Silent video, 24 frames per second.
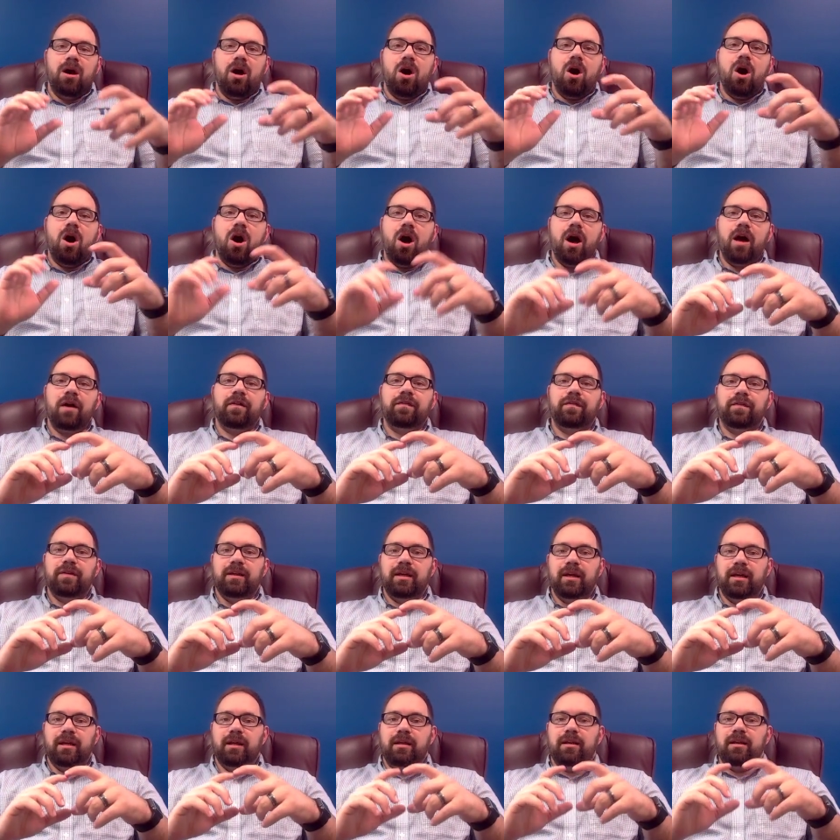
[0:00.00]

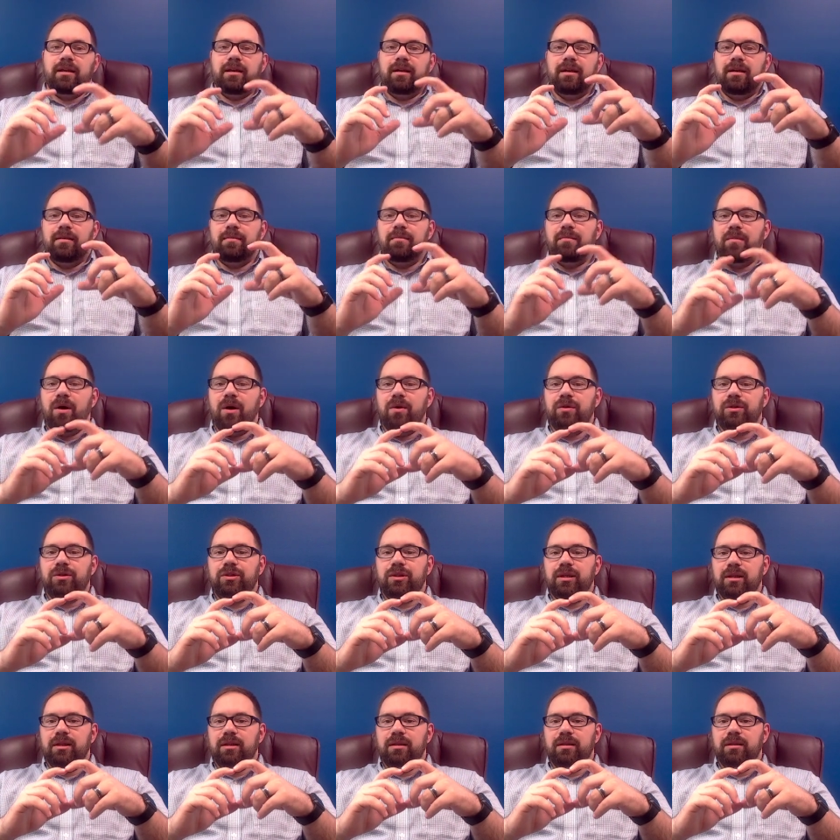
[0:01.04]
often
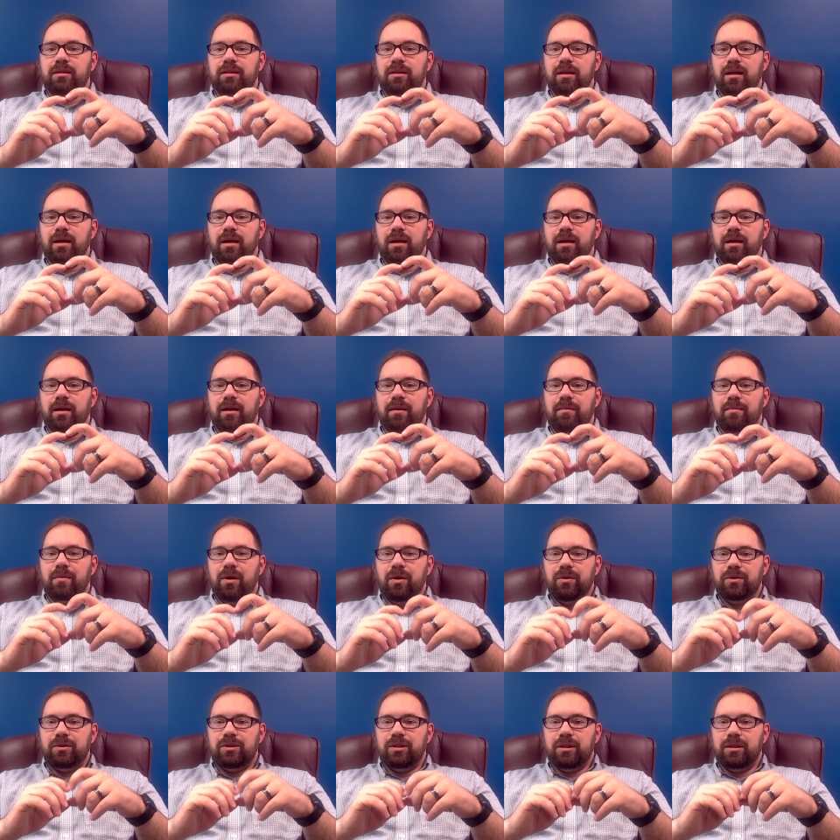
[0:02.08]

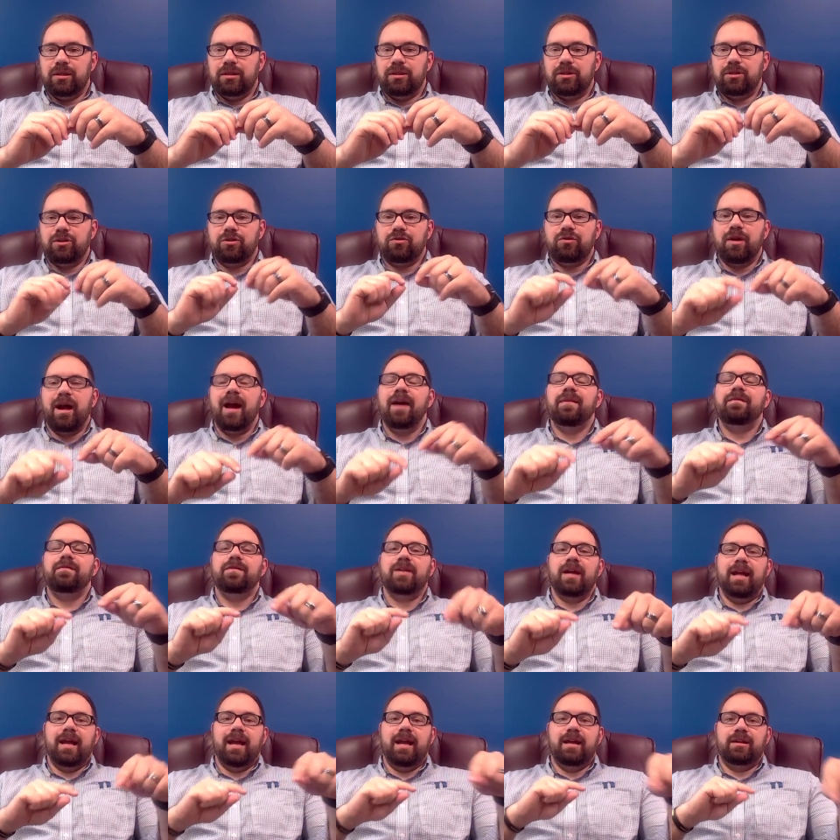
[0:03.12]
emotions drive
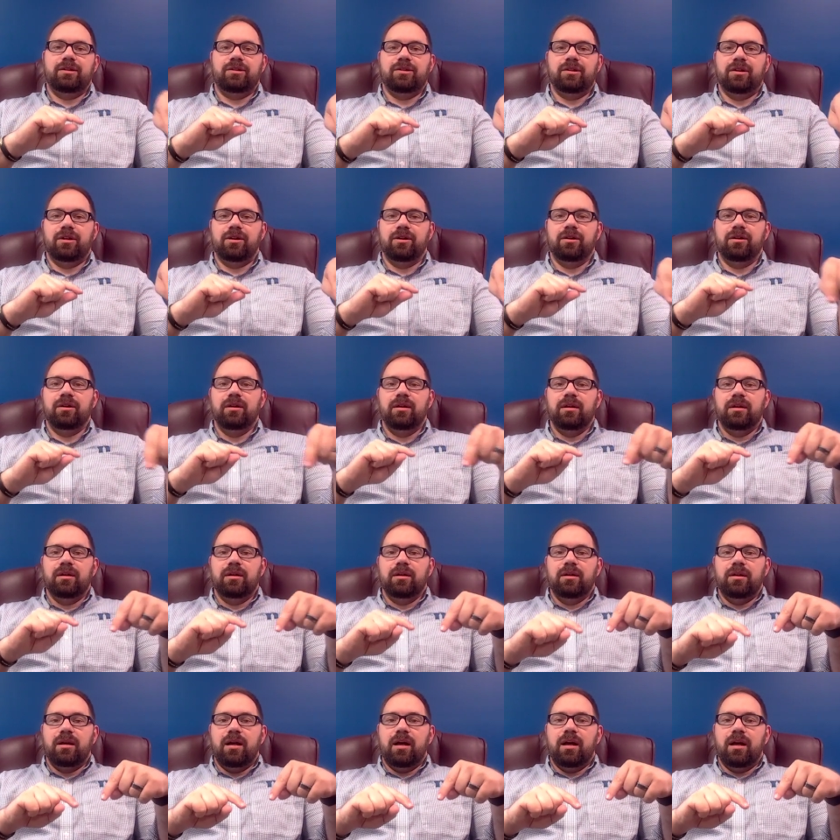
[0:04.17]
the answer
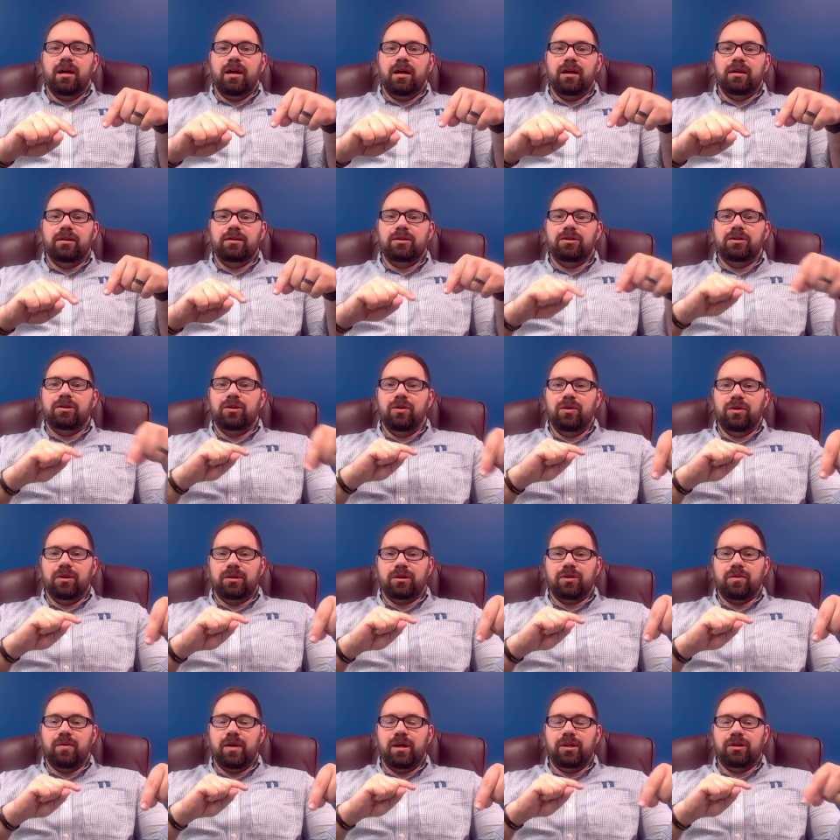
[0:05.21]
to this
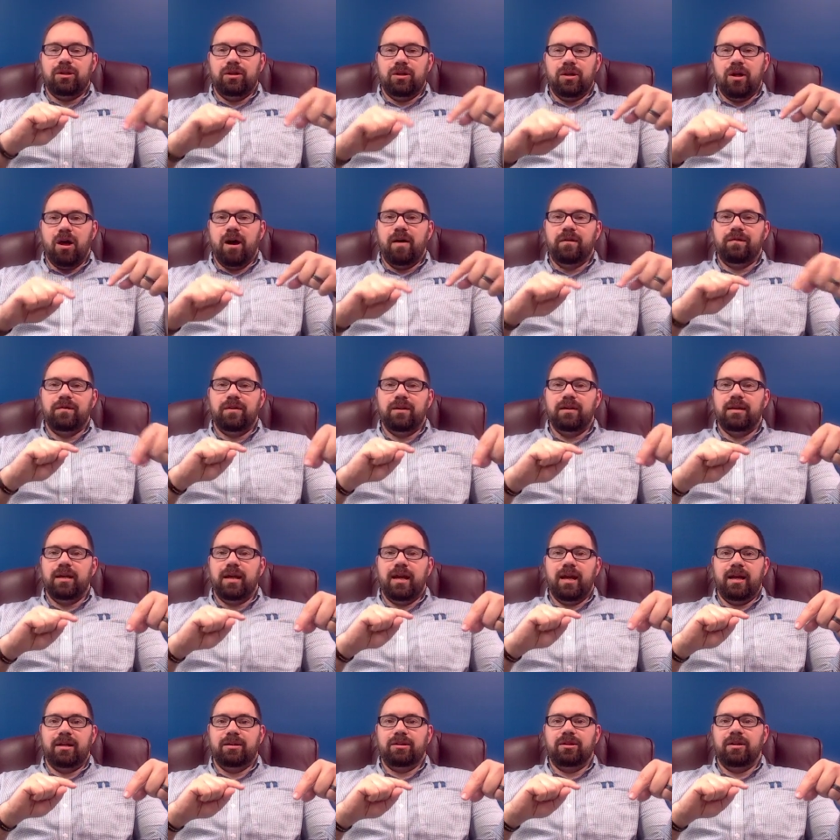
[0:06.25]
question. Often the
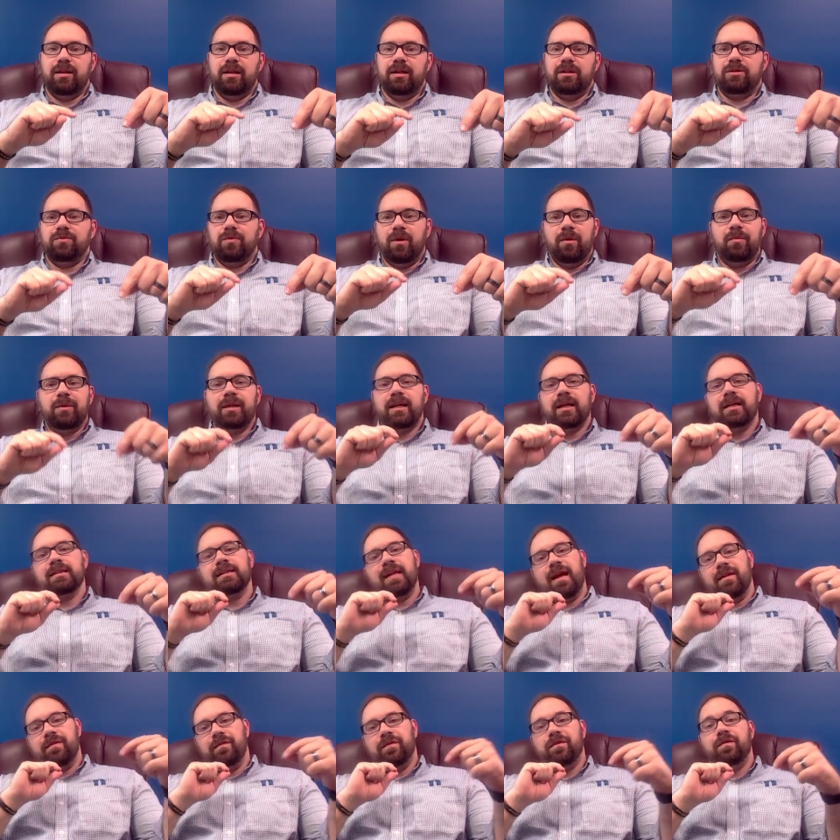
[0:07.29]
answer is, well, because
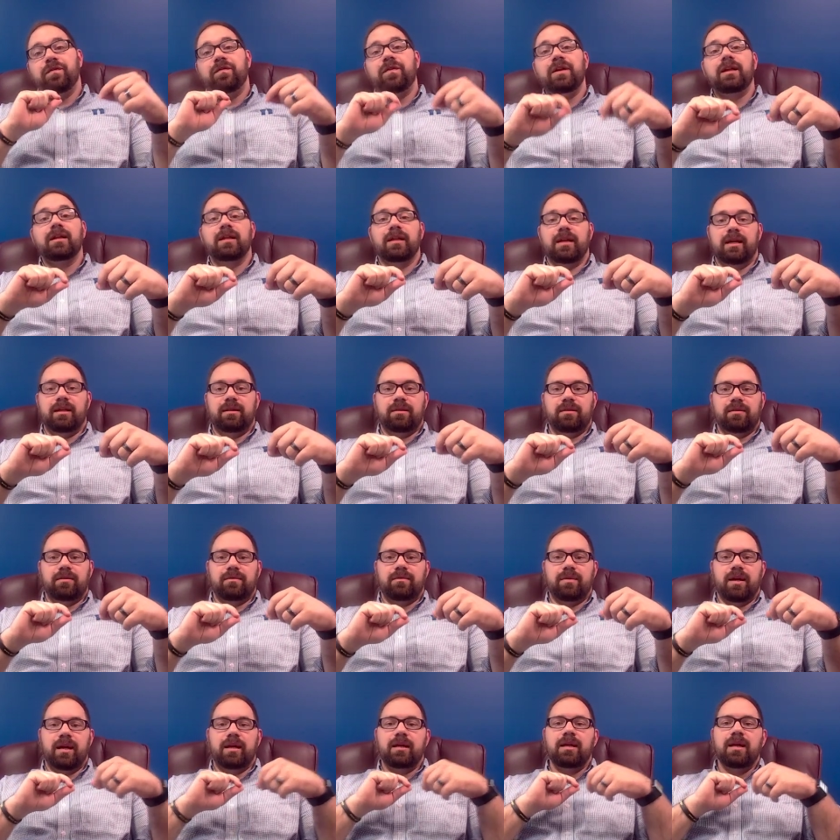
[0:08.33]
I feel it,
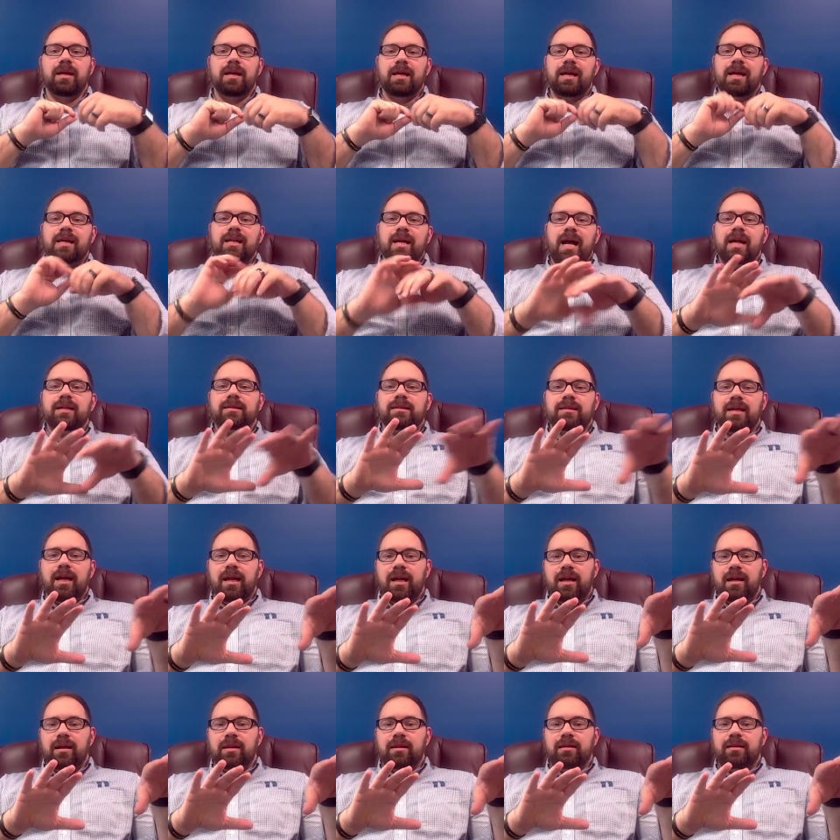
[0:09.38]
right? And not
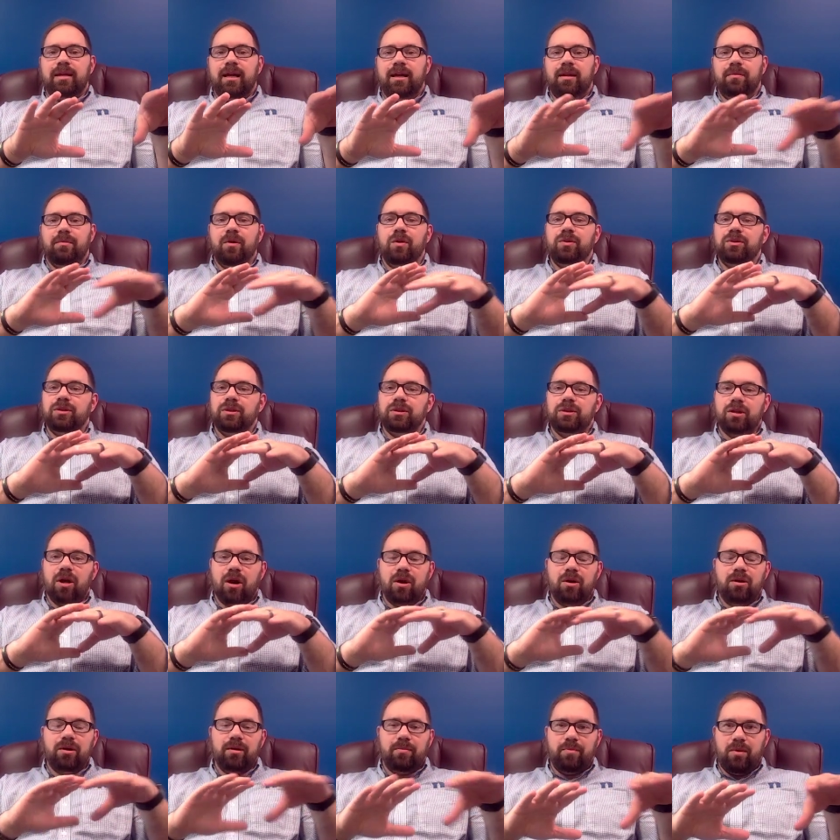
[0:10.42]
saying that emotions
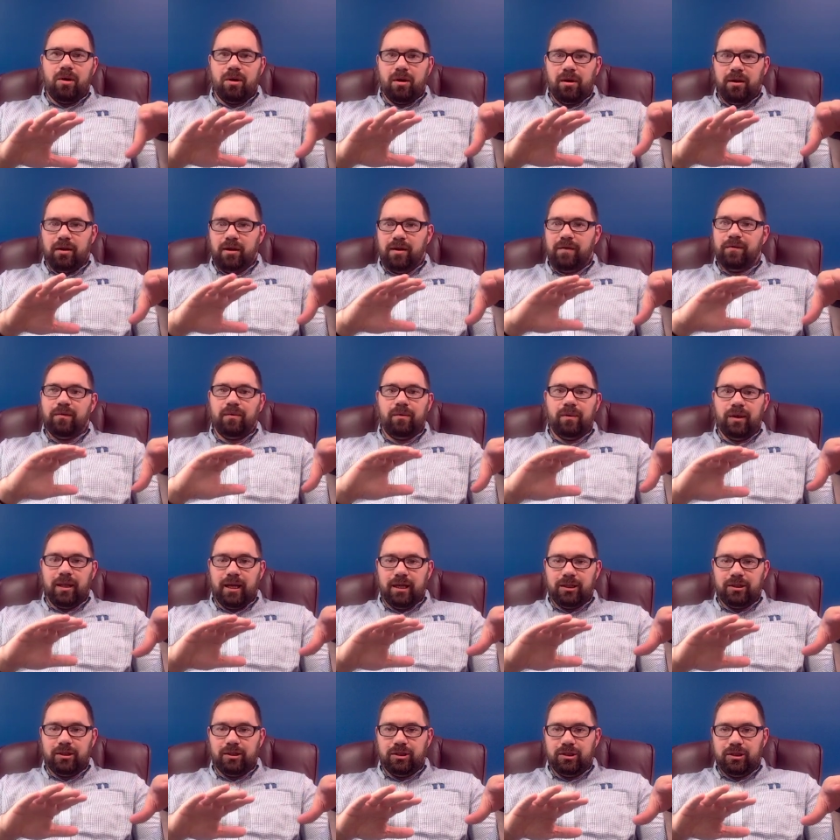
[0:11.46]
aren't a part of a
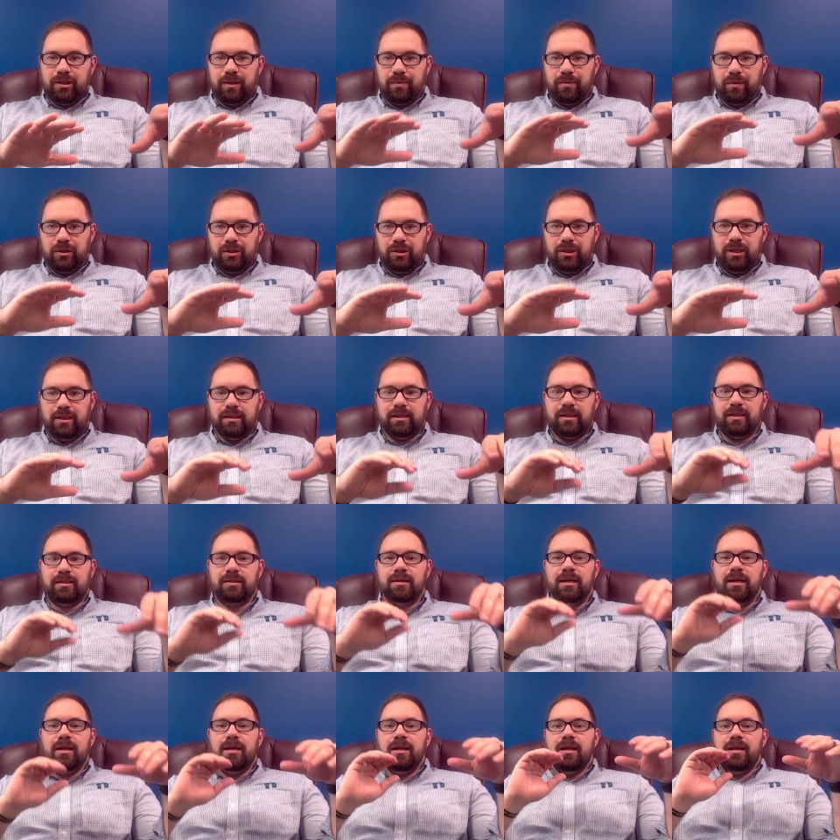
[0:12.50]
relationship with
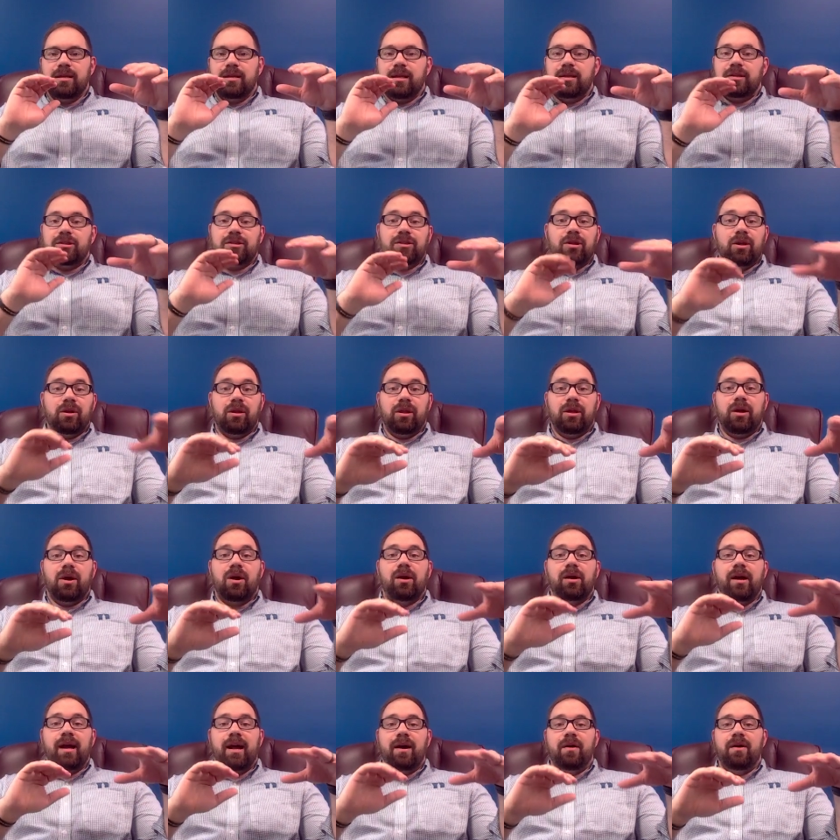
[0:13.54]
Jesus. They certainly
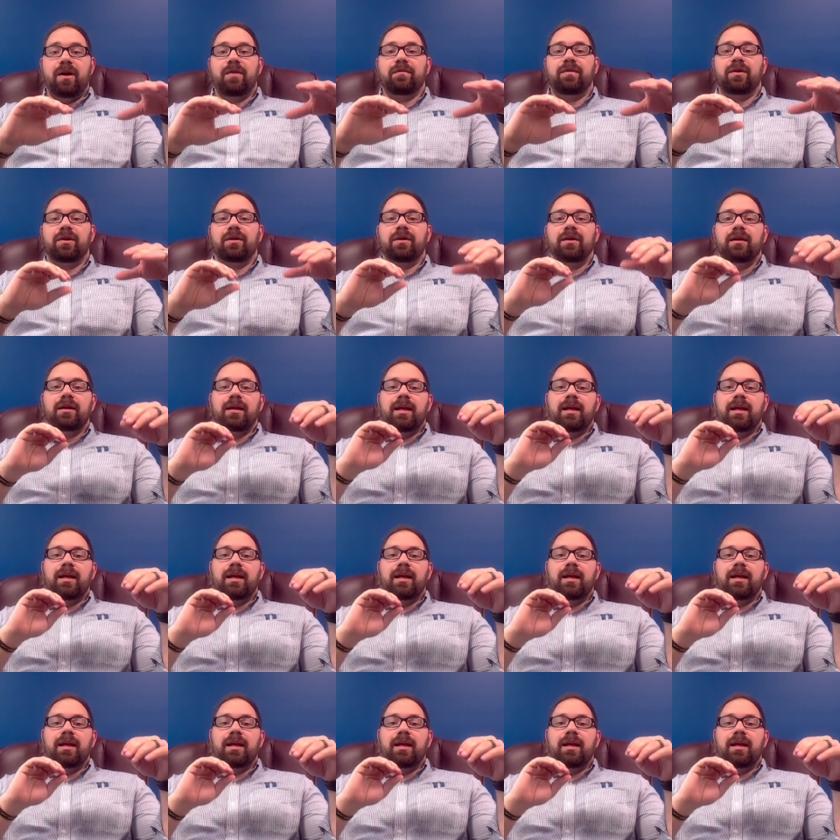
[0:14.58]
are. However,